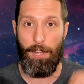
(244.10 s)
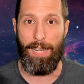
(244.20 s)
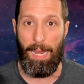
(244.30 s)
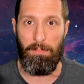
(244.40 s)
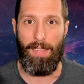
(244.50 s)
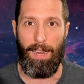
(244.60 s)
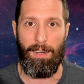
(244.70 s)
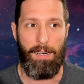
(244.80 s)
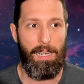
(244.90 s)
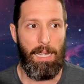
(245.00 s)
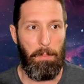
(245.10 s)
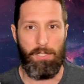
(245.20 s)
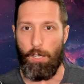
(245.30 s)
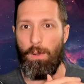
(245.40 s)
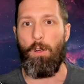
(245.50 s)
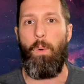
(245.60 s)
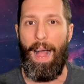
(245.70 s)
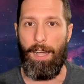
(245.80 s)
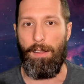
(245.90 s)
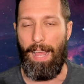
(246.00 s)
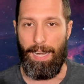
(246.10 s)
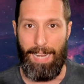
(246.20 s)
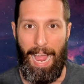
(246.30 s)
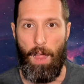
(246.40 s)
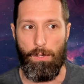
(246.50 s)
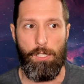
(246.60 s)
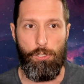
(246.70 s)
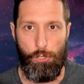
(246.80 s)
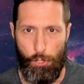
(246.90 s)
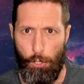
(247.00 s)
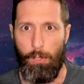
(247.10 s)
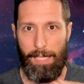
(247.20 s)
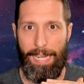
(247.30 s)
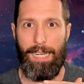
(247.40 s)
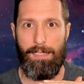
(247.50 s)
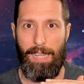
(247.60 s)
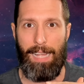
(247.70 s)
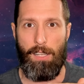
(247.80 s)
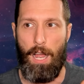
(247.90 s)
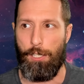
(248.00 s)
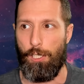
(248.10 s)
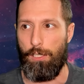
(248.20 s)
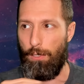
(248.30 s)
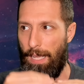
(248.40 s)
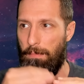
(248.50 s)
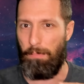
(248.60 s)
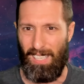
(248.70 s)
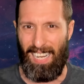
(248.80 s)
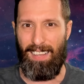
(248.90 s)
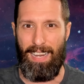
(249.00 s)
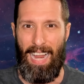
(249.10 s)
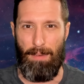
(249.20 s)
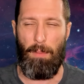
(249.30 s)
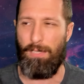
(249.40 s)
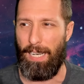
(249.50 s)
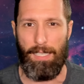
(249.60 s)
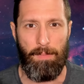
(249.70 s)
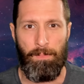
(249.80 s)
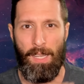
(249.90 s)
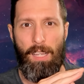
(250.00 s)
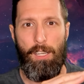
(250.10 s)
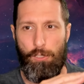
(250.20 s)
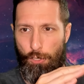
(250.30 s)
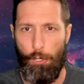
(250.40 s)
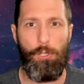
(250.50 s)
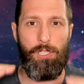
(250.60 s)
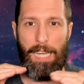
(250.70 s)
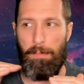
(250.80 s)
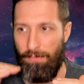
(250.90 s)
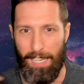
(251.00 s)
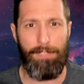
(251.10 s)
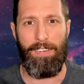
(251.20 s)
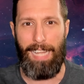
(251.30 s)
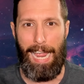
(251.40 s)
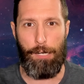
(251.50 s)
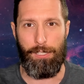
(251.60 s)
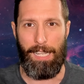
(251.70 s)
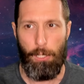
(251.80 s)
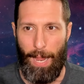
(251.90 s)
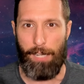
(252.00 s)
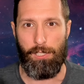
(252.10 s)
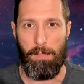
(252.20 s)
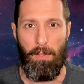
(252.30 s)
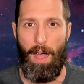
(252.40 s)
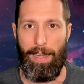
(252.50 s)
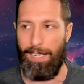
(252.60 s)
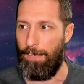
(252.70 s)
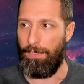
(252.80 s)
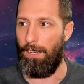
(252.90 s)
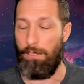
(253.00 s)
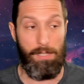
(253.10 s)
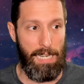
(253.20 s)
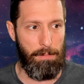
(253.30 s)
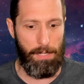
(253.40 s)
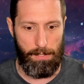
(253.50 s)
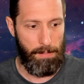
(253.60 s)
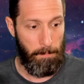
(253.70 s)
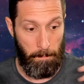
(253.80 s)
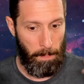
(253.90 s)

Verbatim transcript: buy your game there, but still require that account to link it to that launcher to then play the game. Almost like a two-step verification that you actually bought it, even though Steam is